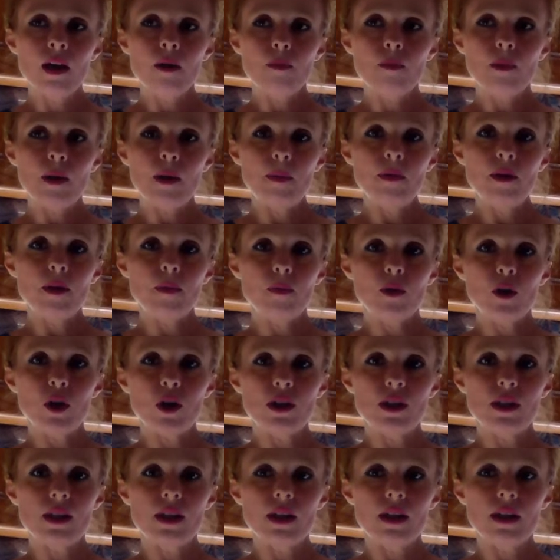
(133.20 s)
the
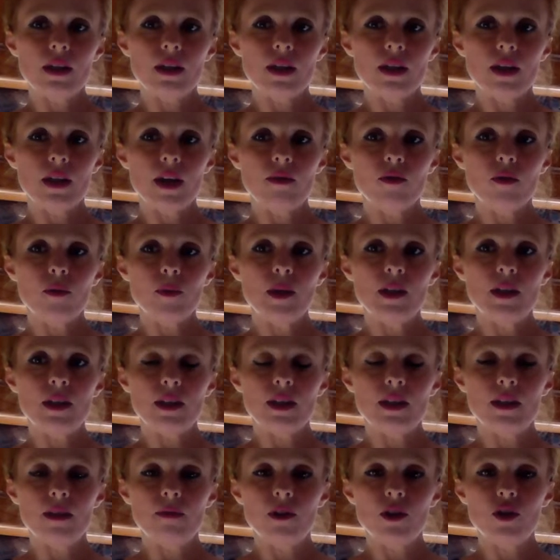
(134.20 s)
person, the government
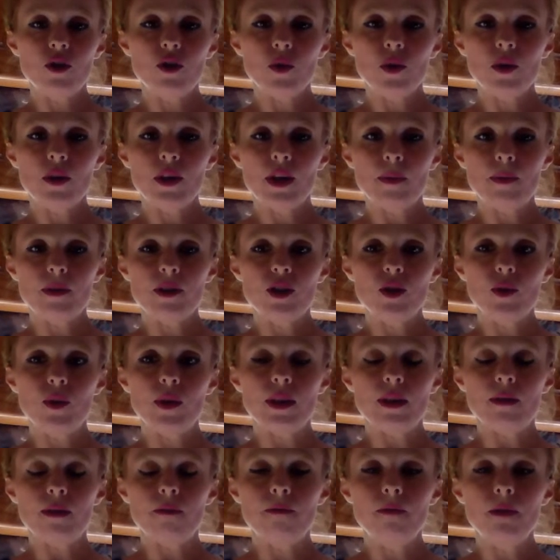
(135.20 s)
individual that was
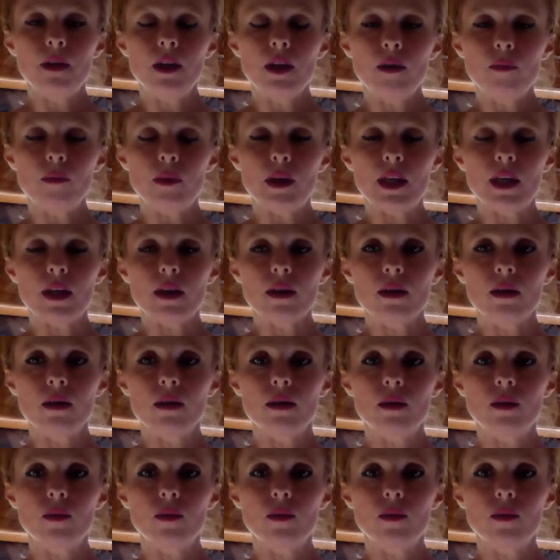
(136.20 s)
doing the filming